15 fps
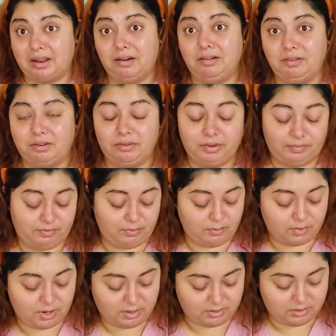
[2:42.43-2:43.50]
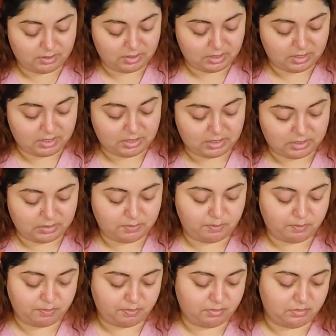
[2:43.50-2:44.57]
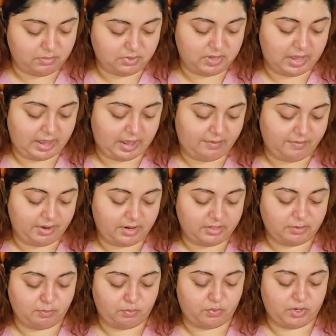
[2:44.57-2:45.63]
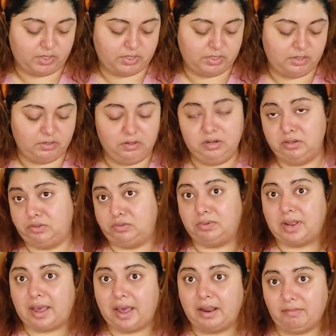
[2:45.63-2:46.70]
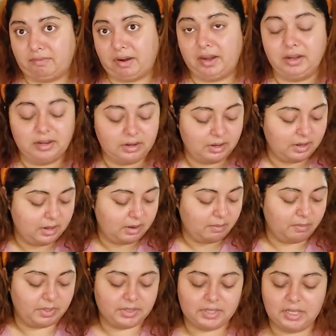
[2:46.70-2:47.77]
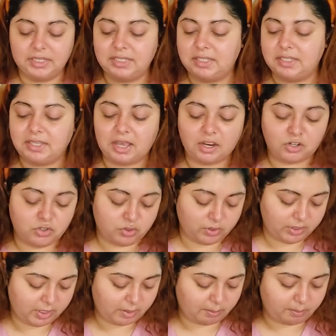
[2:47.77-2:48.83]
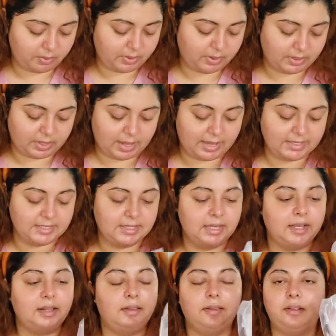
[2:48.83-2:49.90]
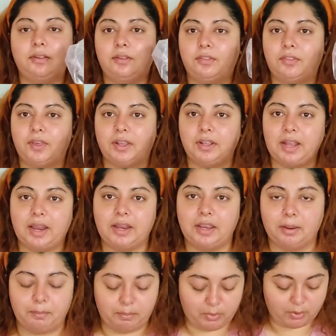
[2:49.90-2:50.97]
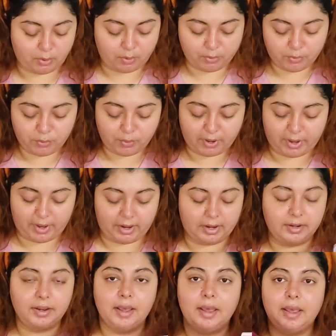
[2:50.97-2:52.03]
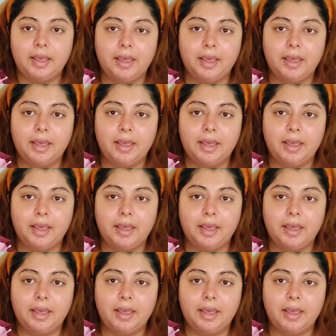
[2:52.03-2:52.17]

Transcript: I don't know. If you want to have it as a present, you could do that, right? But this is actually a plastic little thing that you can put on your hand.